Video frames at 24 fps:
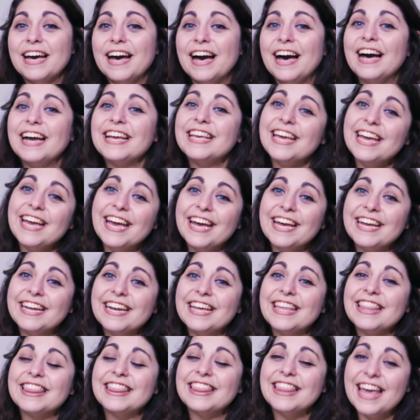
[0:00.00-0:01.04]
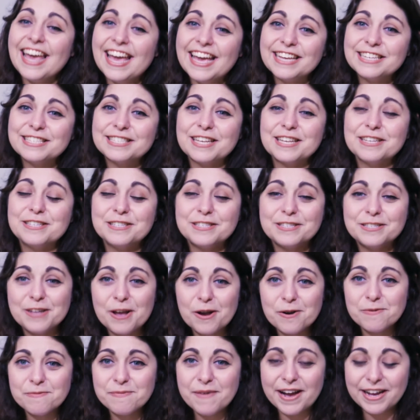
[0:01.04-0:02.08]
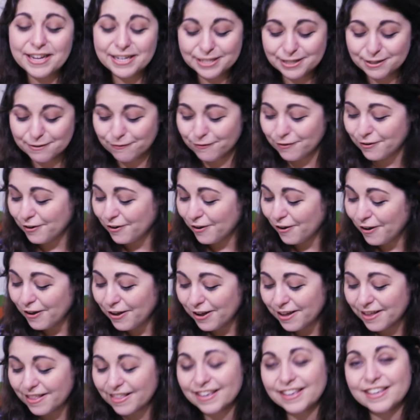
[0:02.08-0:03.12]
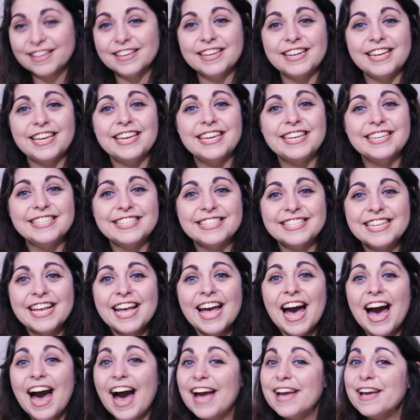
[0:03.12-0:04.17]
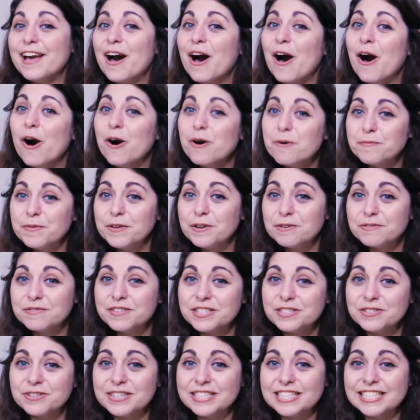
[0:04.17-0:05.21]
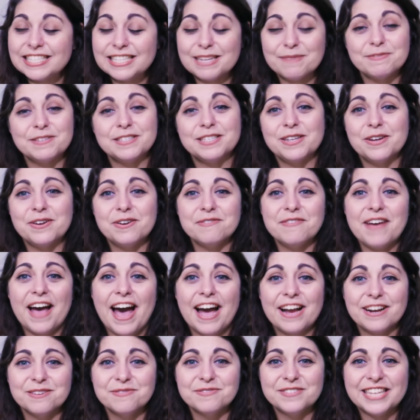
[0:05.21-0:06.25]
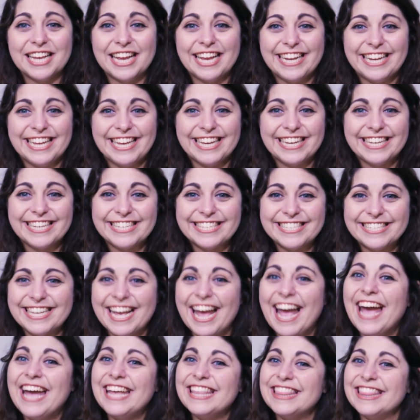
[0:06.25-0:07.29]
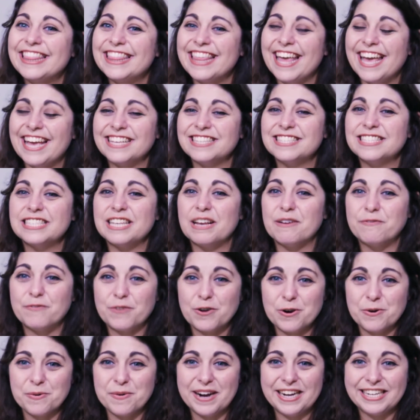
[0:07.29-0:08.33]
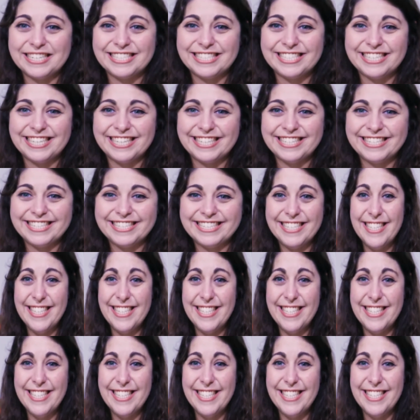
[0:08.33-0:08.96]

Again, thanks so much for all the goodies. I hope you've enjoyed this episode of Akram's Ideas, and thanks for watching.